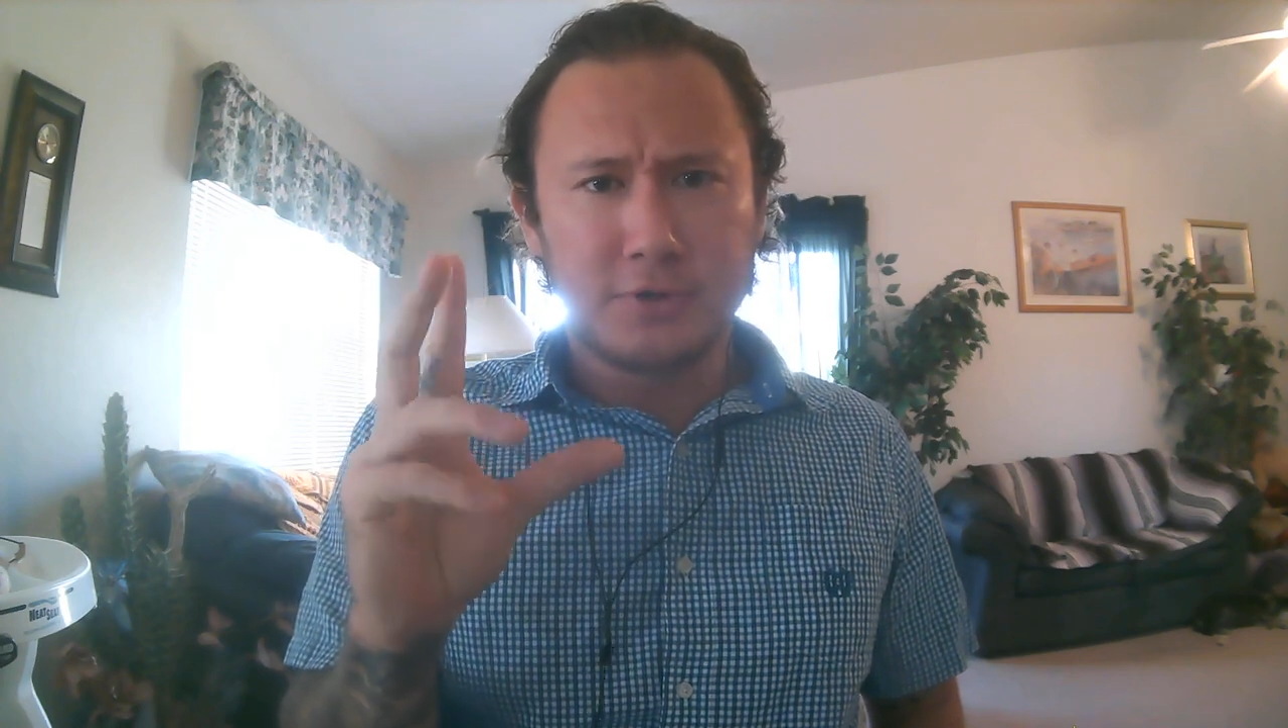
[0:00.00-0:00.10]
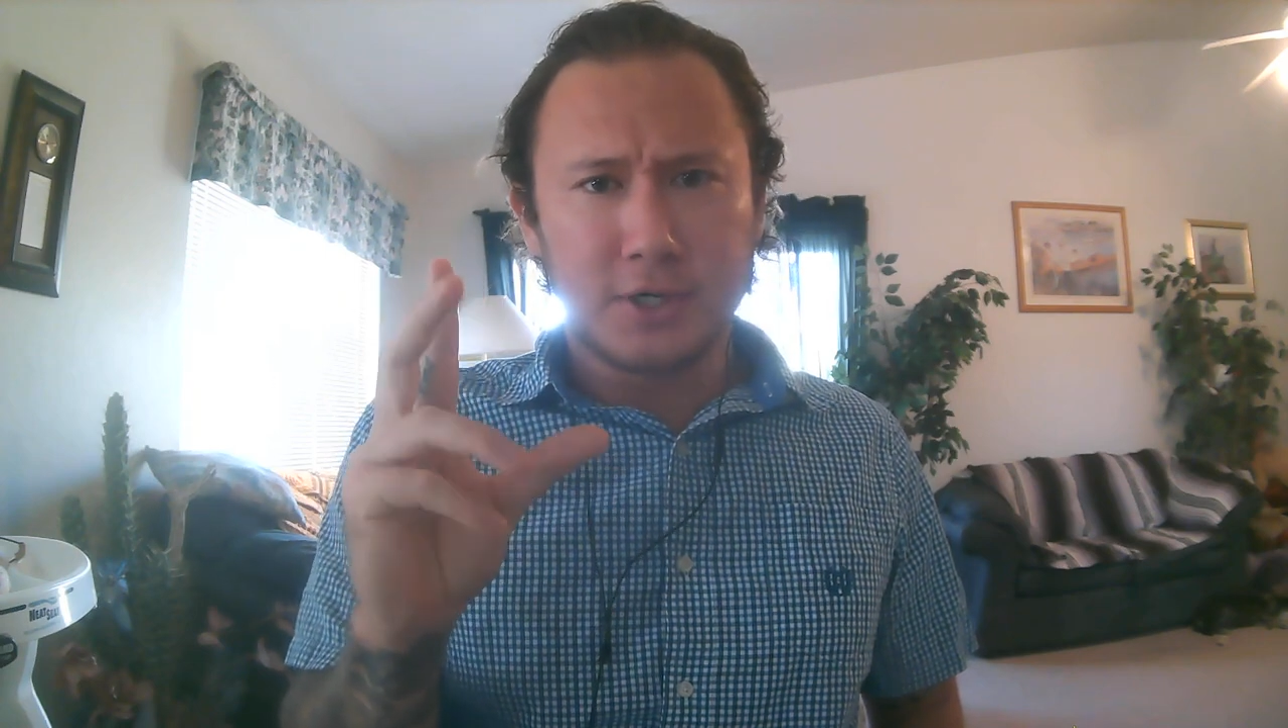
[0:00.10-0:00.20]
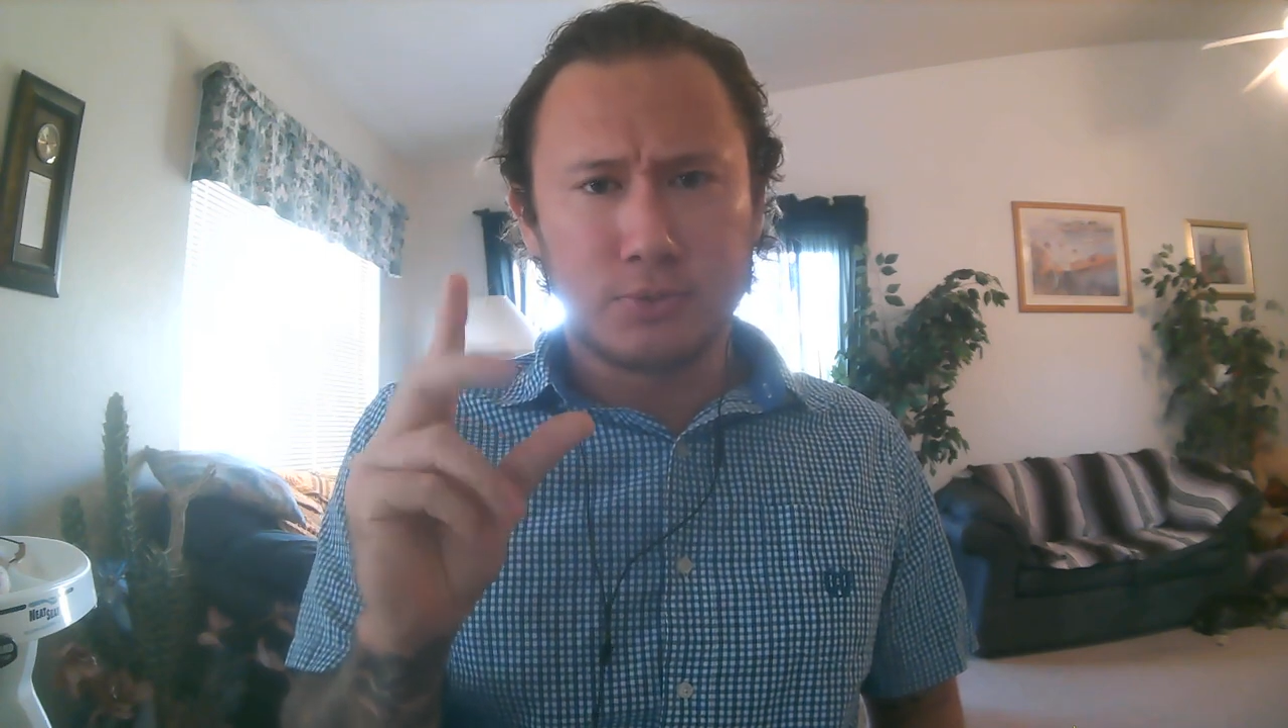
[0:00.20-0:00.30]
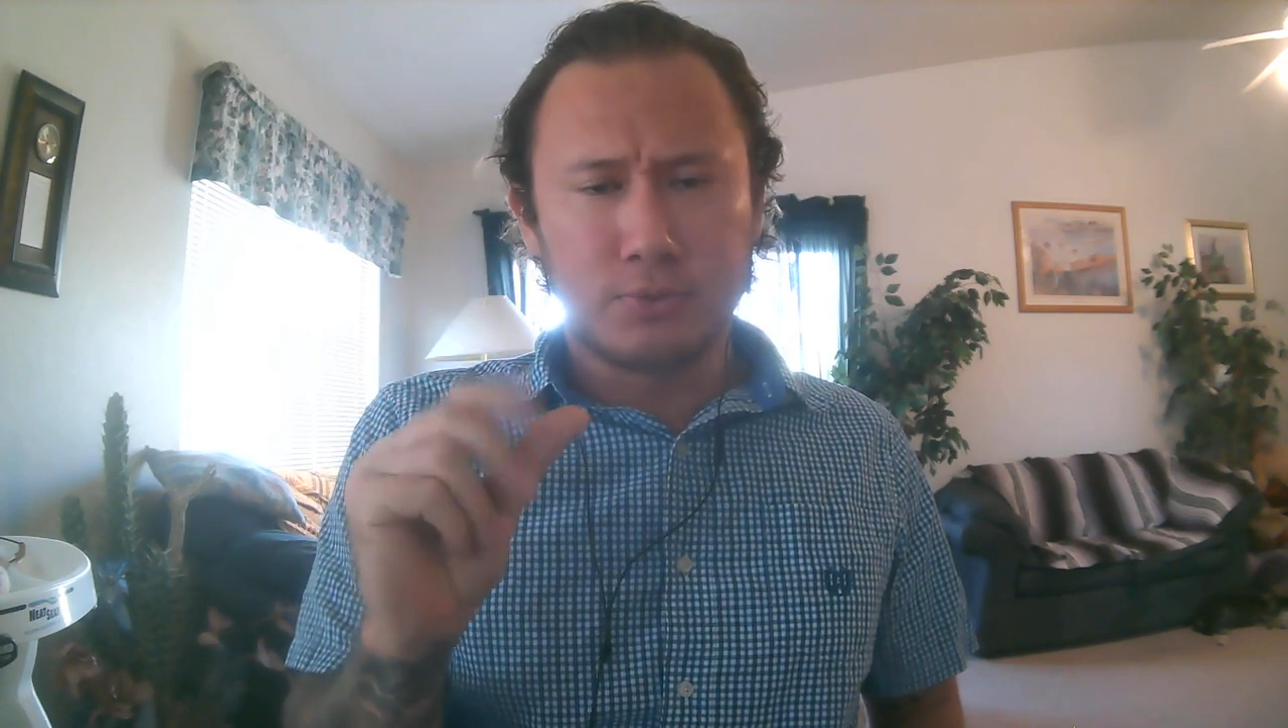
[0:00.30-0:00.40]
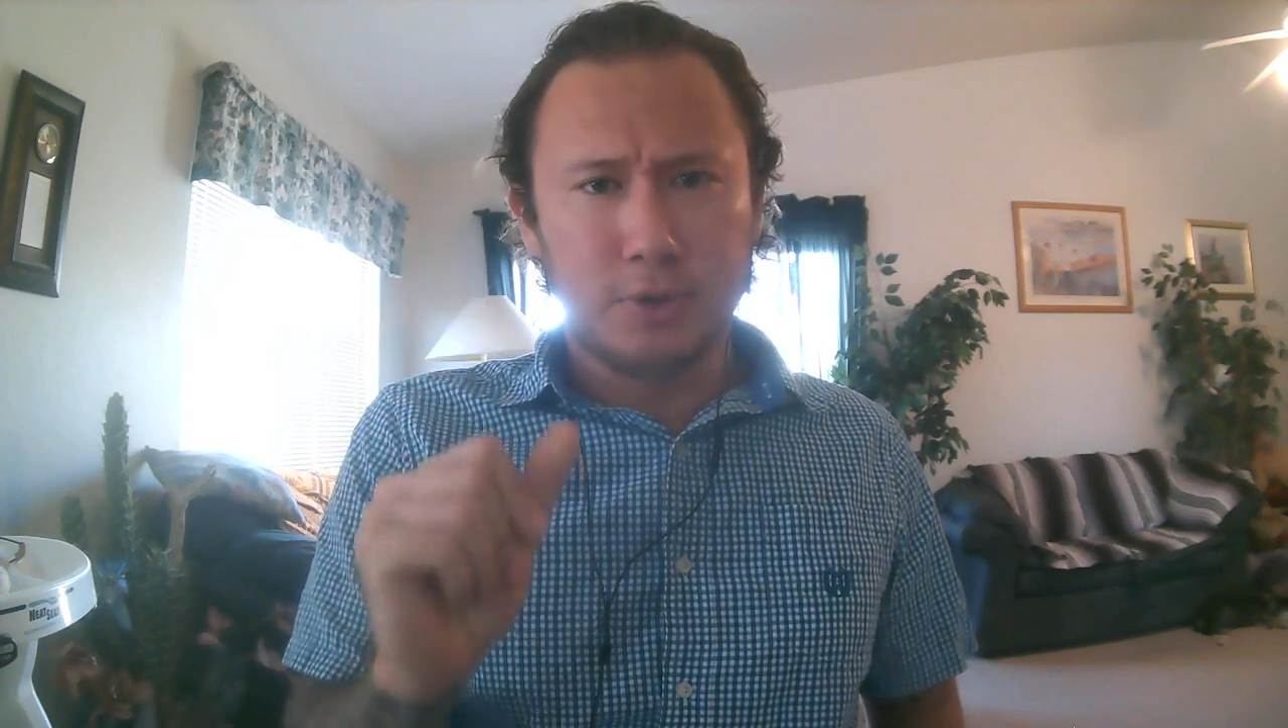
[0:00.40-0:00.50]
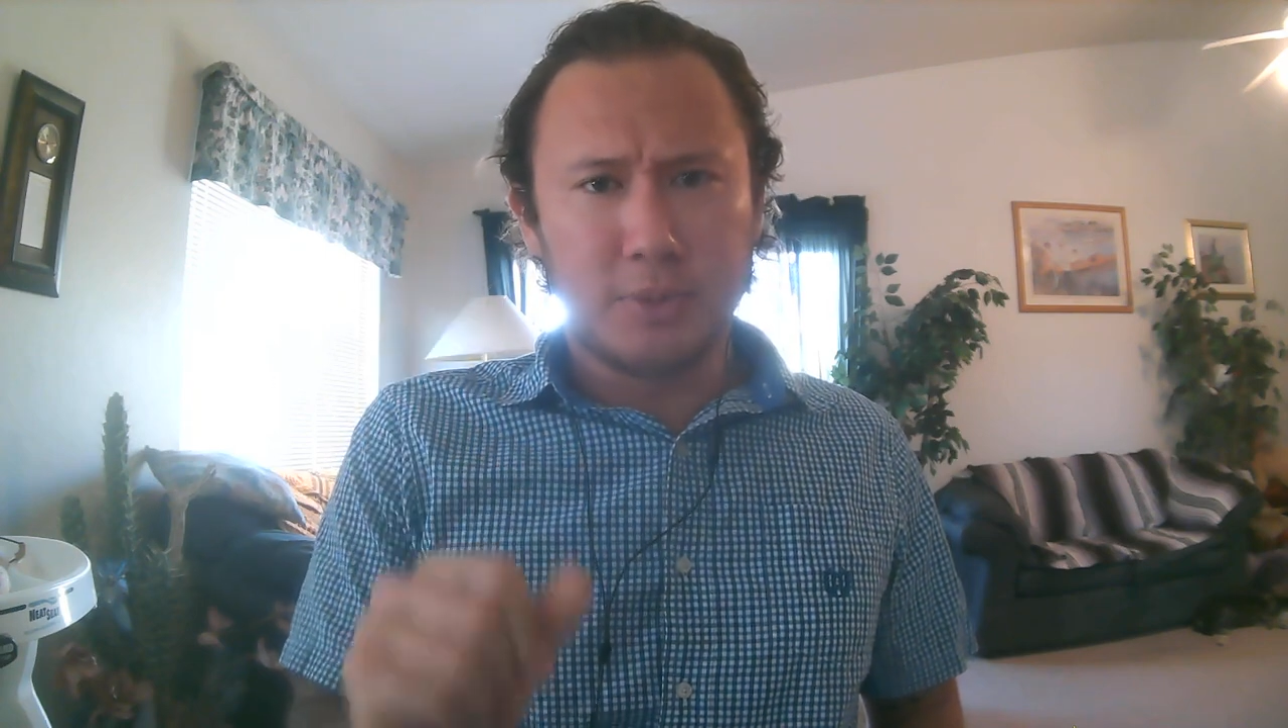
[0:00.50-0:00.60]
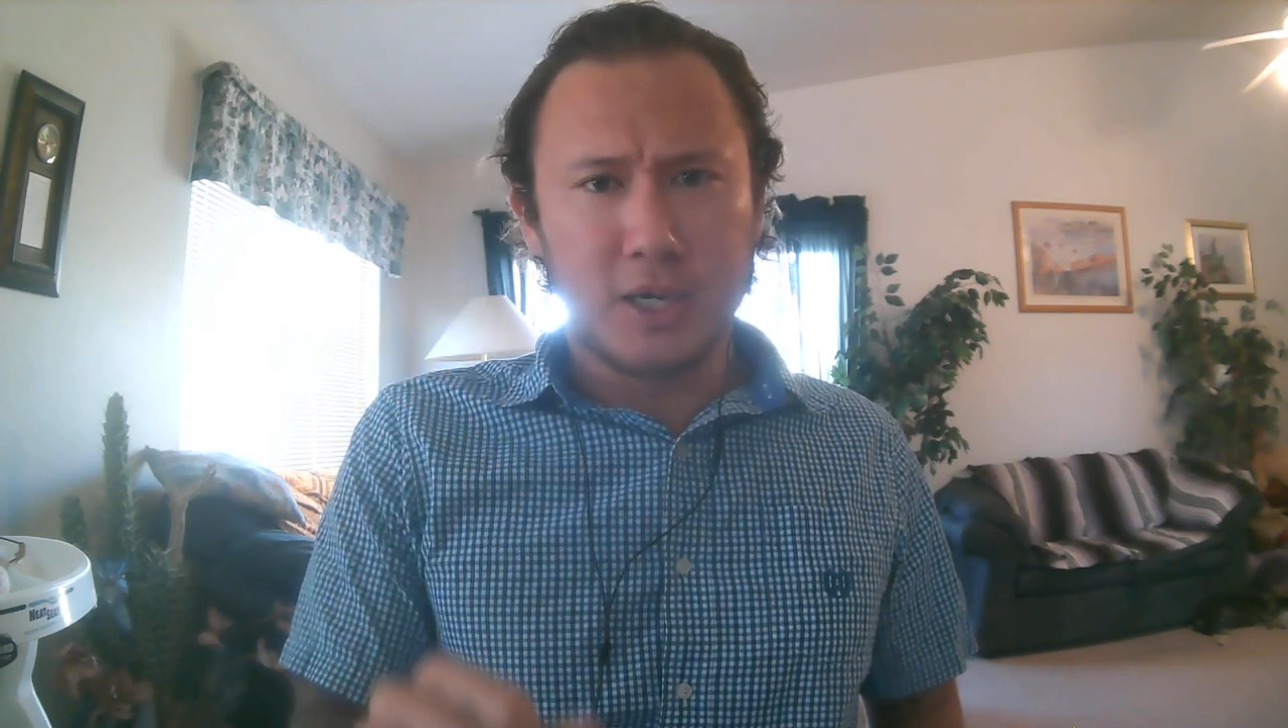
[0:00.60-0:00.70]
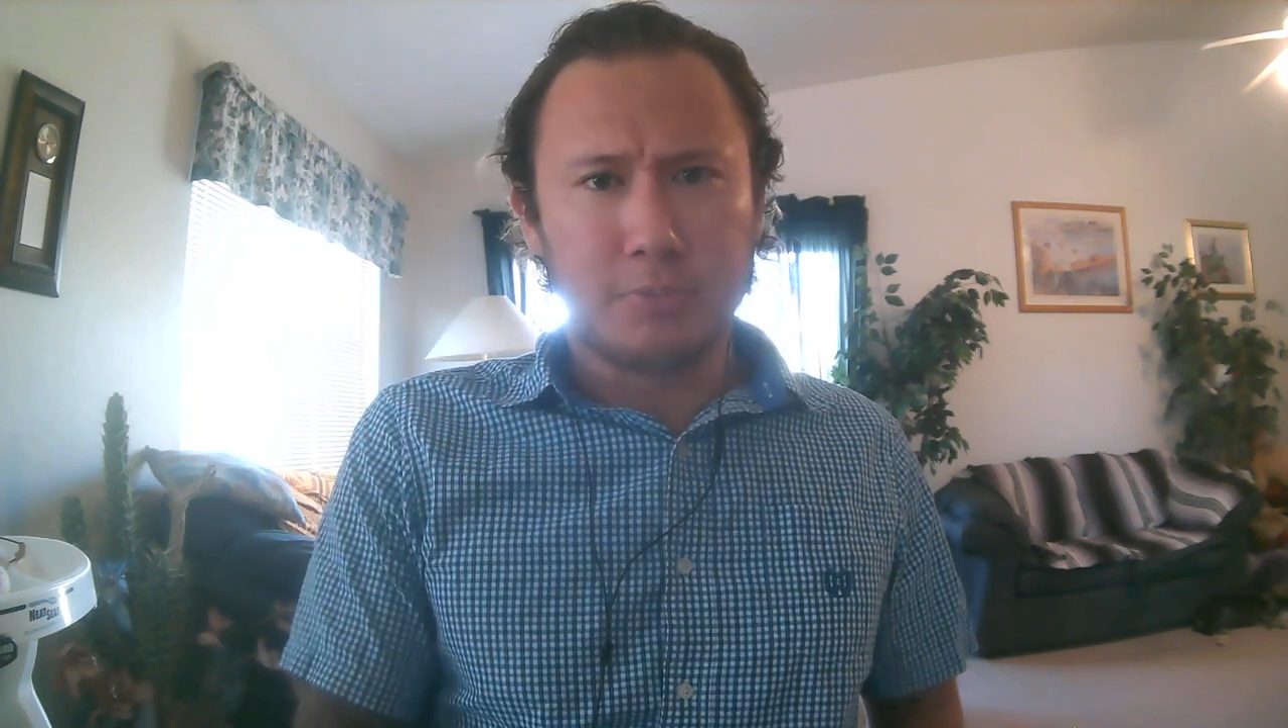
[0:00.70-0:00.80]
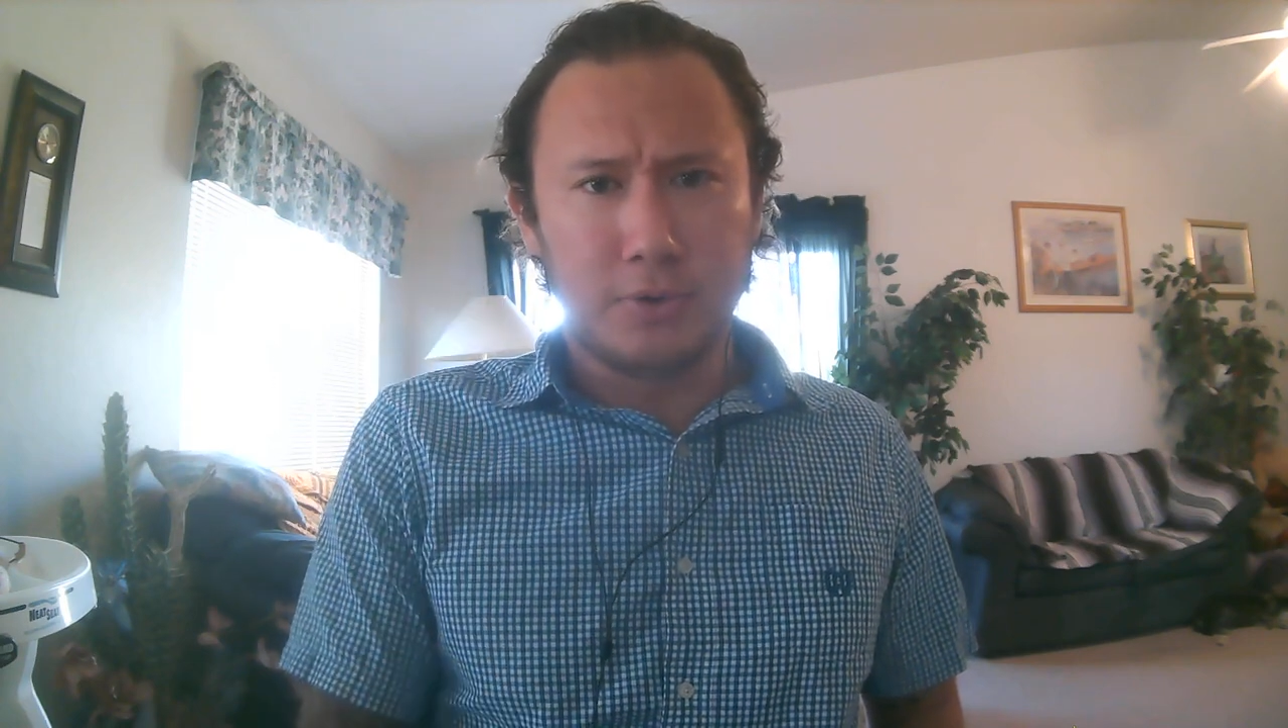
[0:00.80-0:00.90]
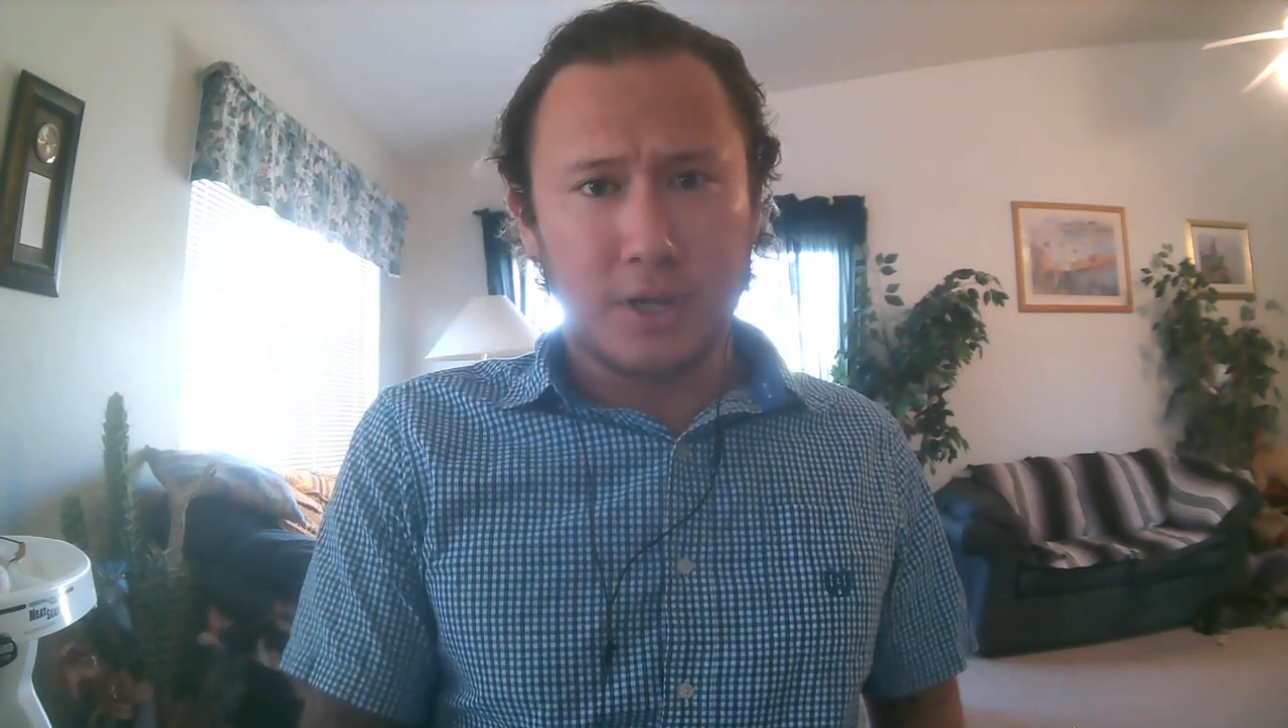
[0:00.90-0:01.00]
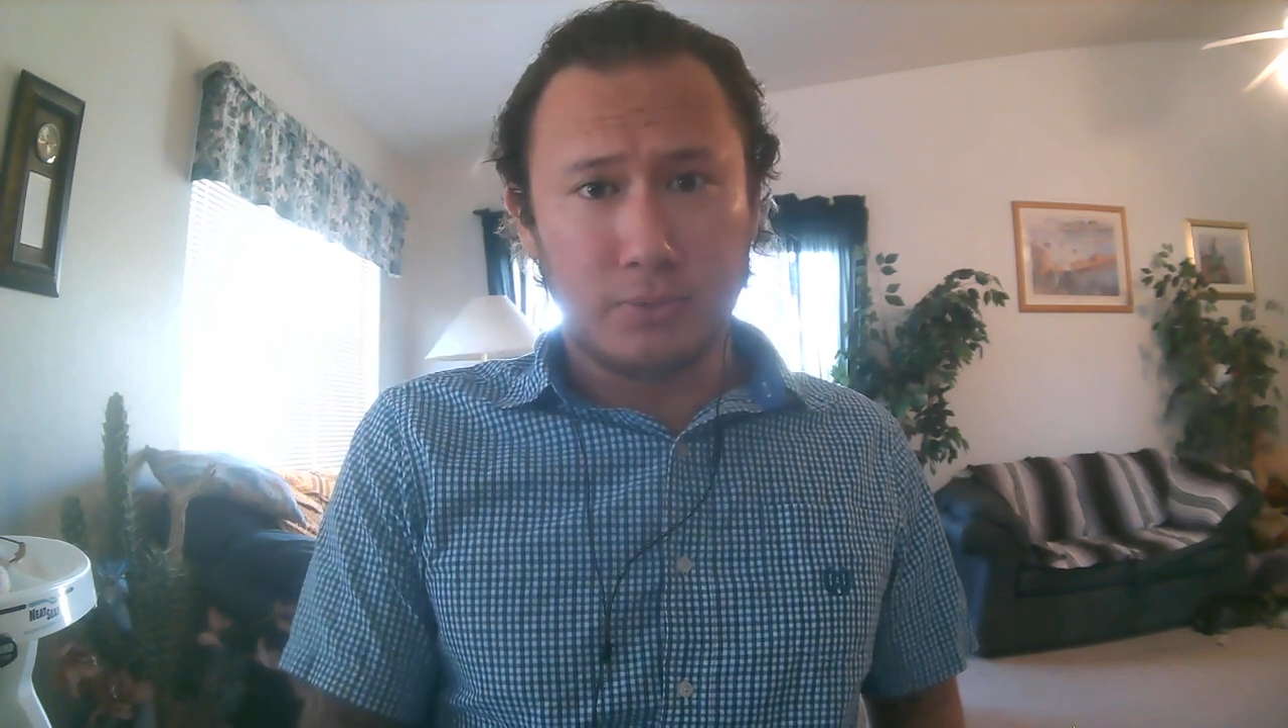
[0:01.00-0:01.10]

six real people